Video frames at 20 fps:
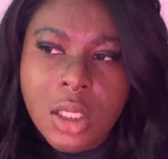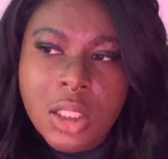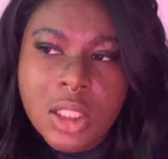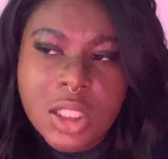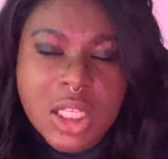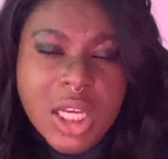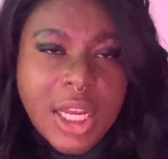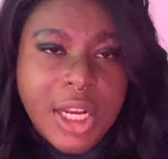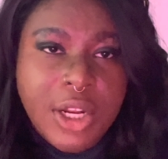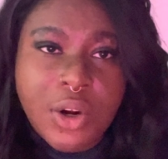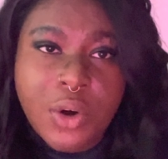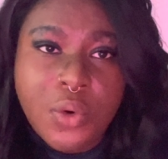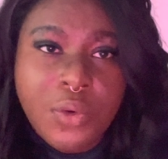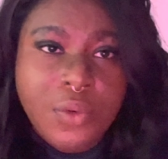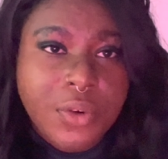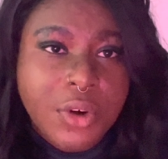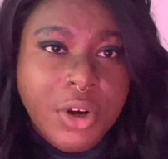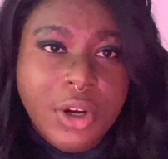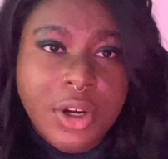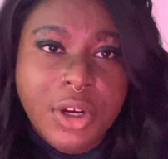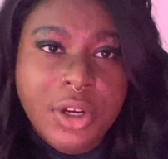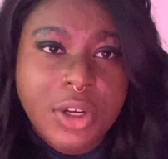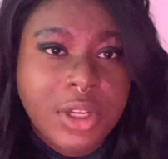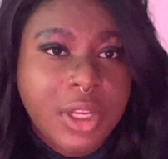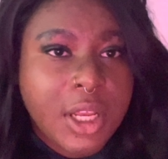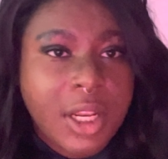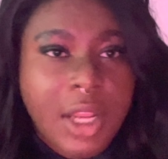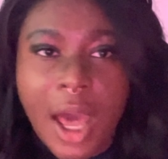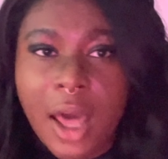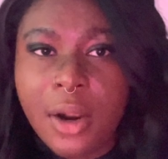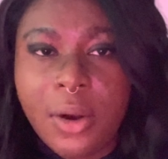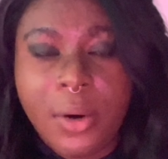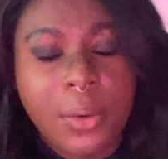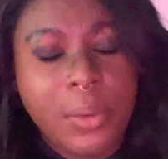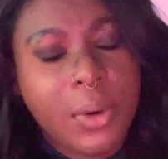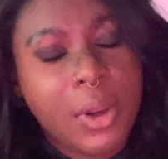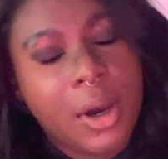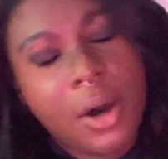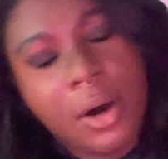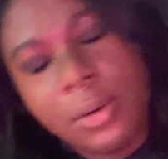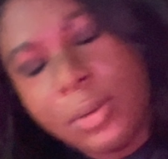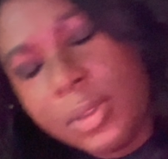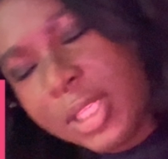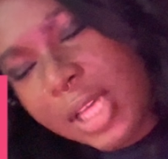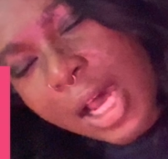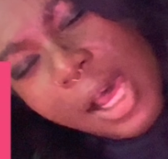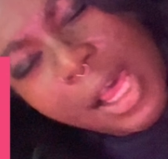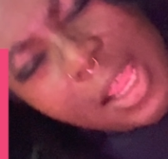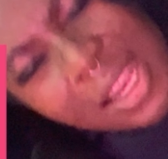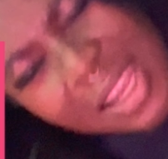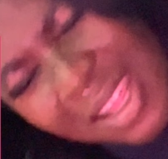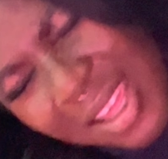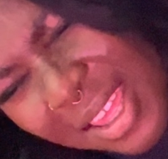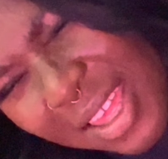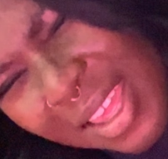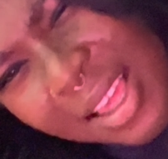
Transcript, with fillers: Done it over. Done. I don't know. Done.